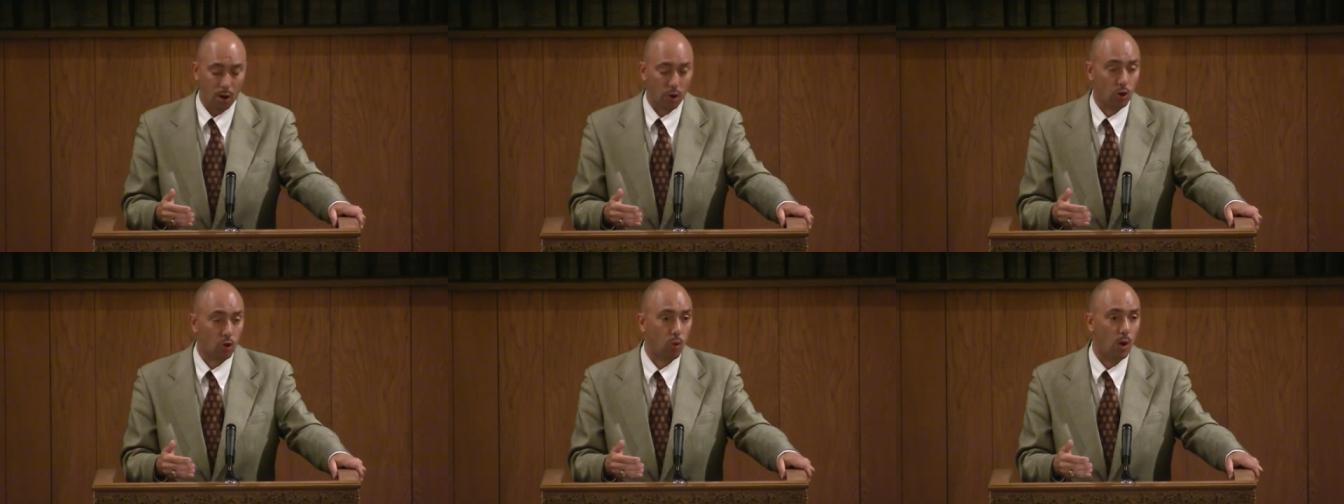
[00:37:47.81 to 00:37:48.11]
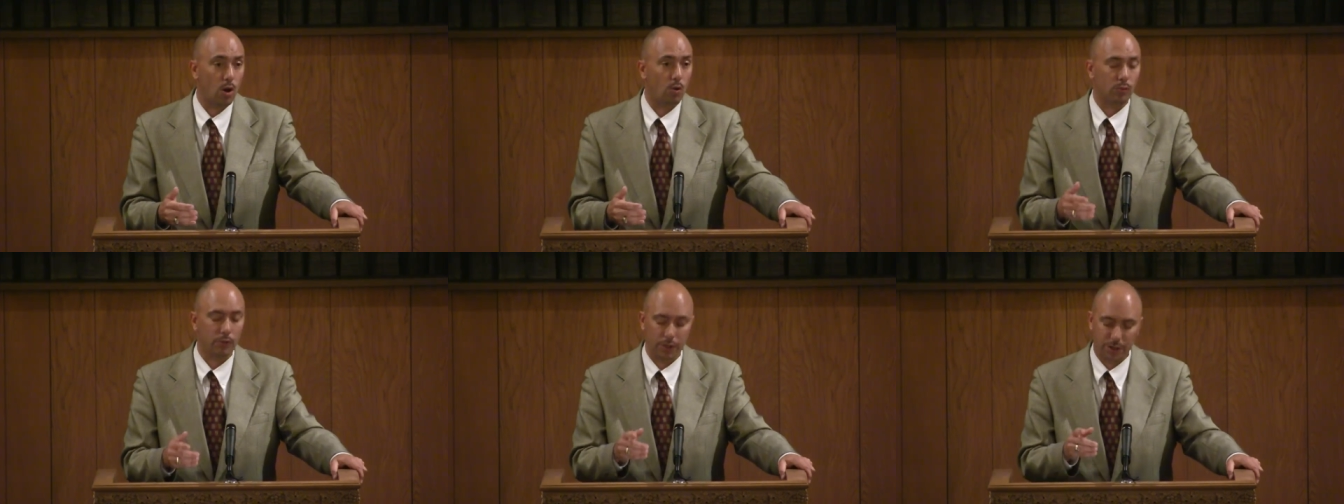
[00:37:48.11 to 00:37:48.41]

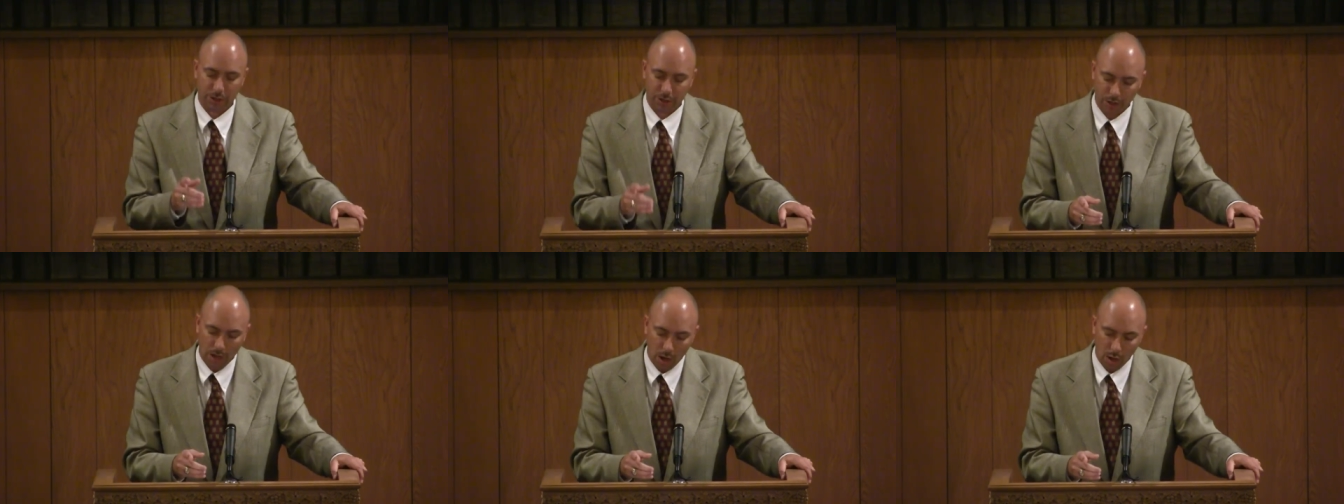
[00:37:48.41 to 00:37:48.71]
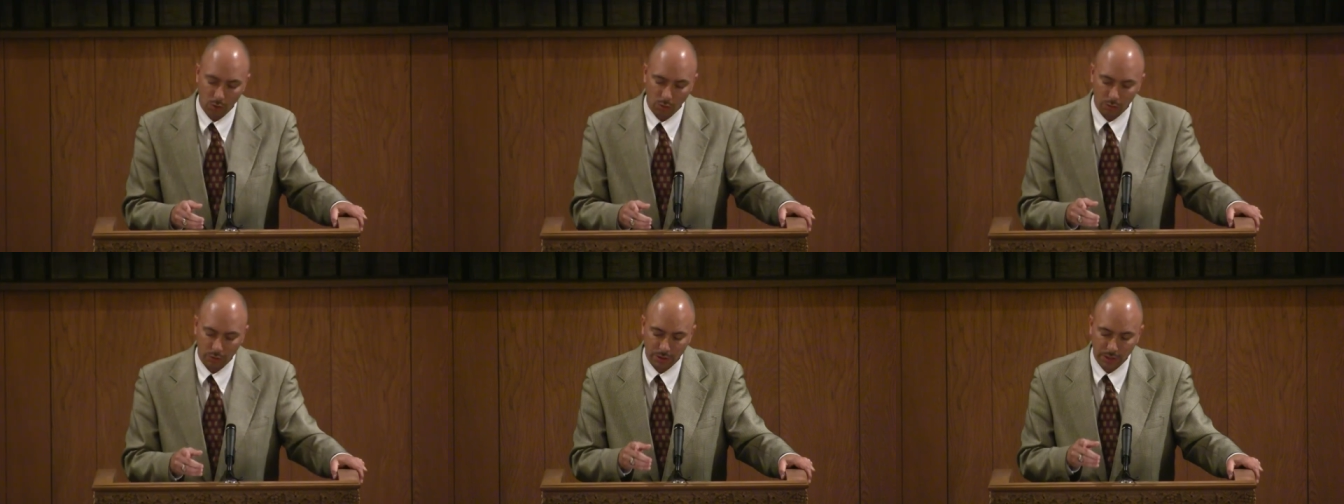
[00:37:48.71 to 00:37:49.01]
quote, the
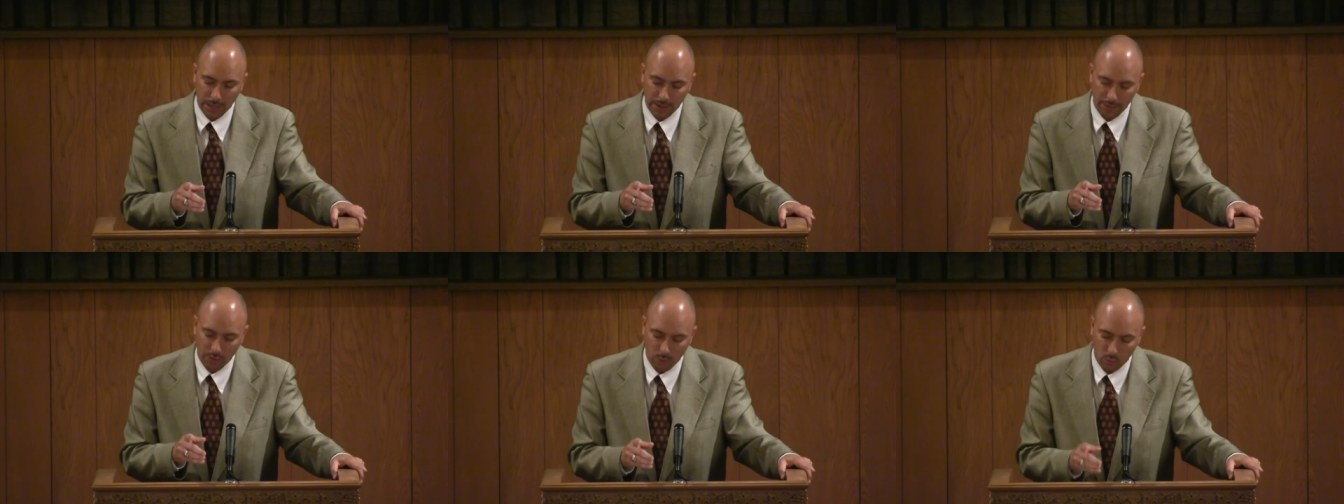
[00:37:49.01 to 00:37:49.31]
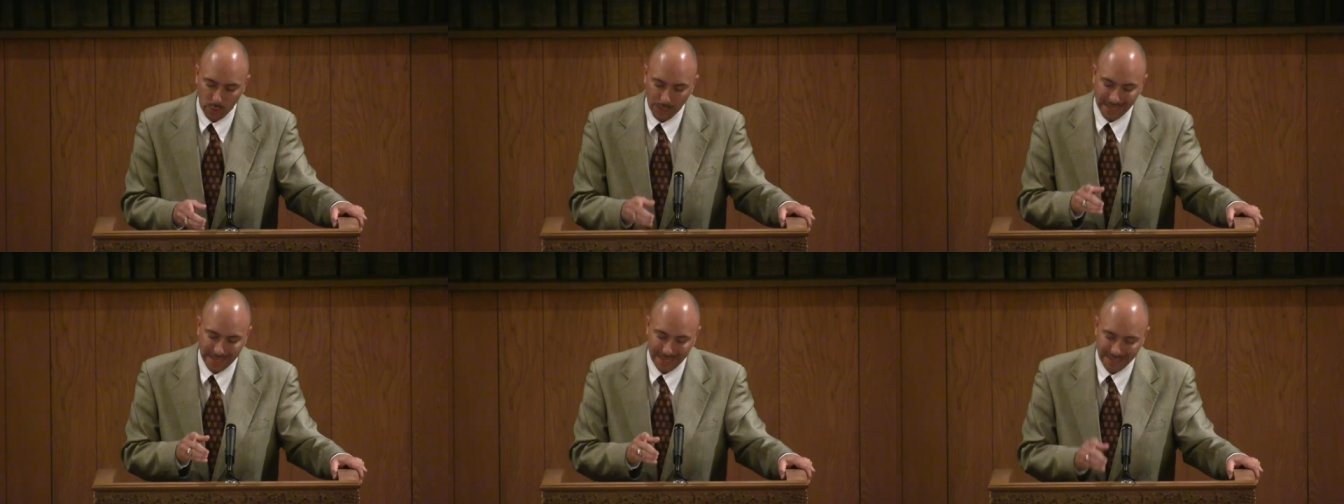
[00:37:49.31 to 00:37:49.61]
souls of the
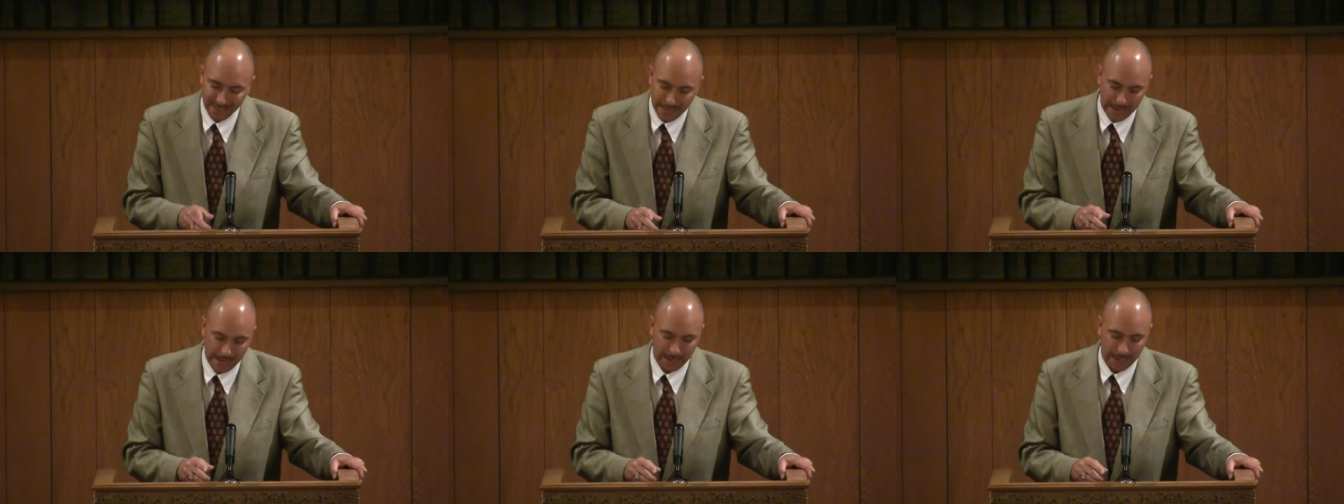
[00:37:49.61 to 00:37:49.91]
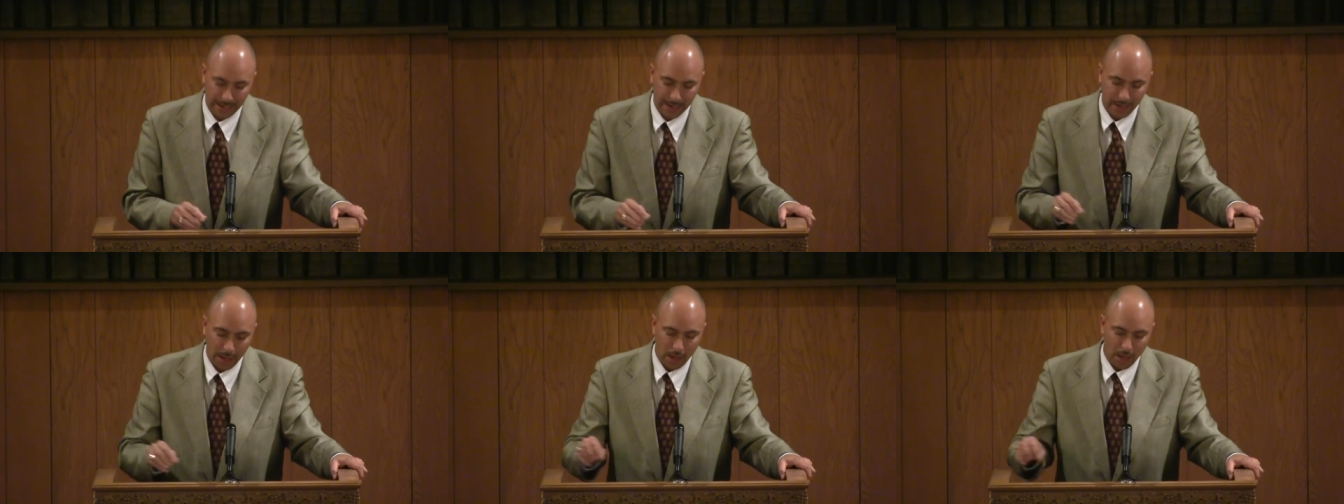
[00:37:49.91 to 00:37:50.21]
wicked
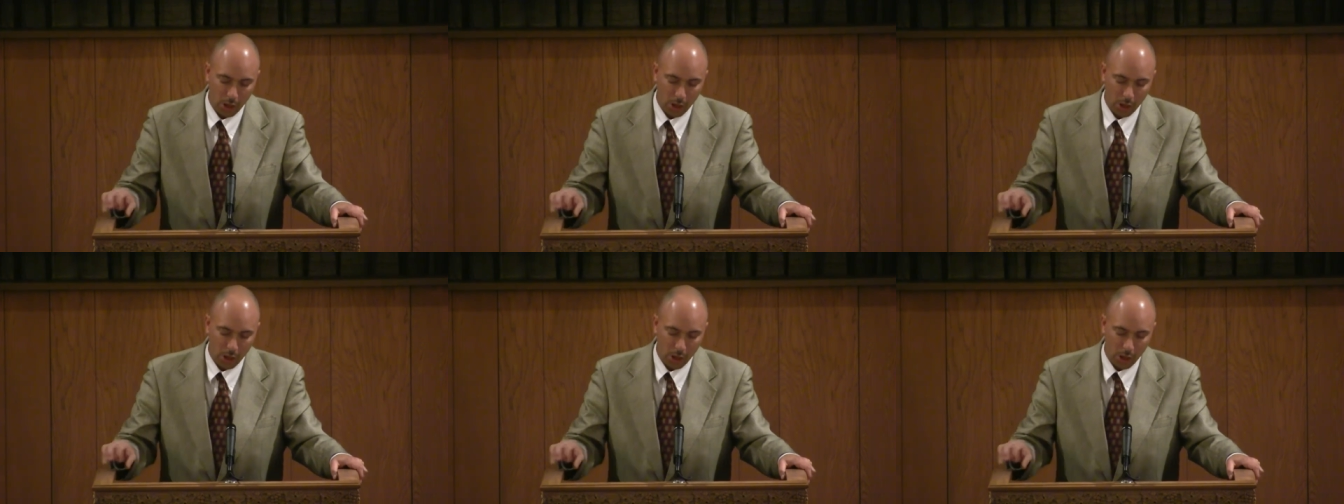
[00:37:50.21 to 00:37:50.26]
dead